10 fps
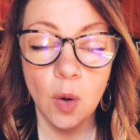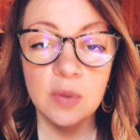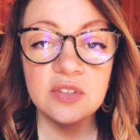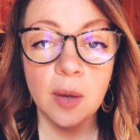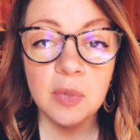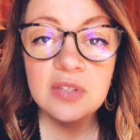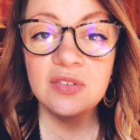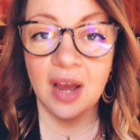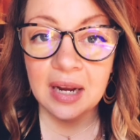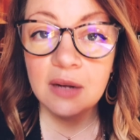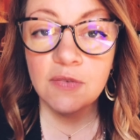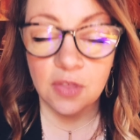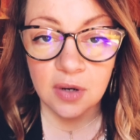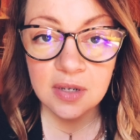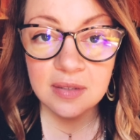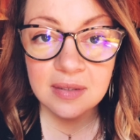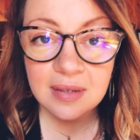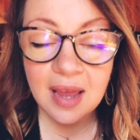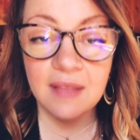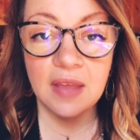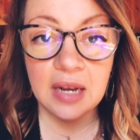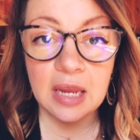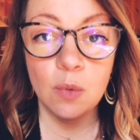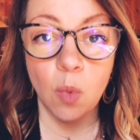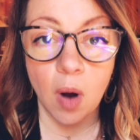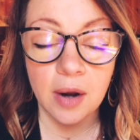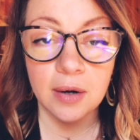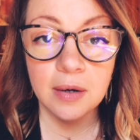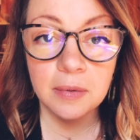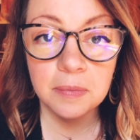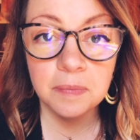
When someone's dying of thirst and they need water,